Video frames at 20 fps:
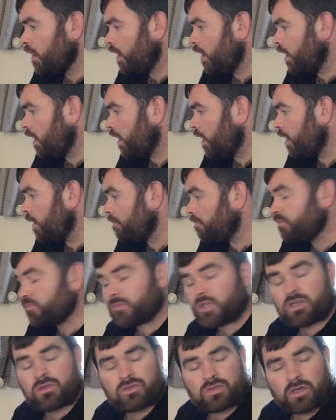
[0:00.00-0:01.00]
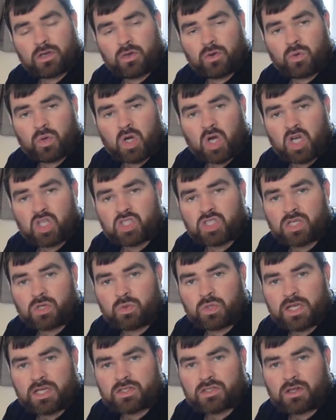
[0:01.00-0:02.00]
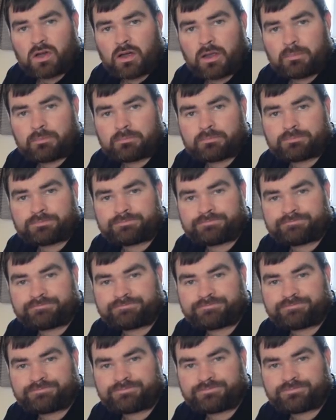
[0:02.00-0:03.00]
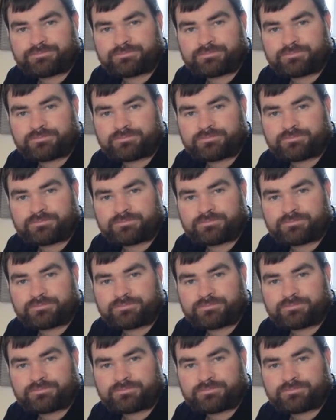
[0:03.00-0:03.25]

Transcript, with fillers: Um, so until next time.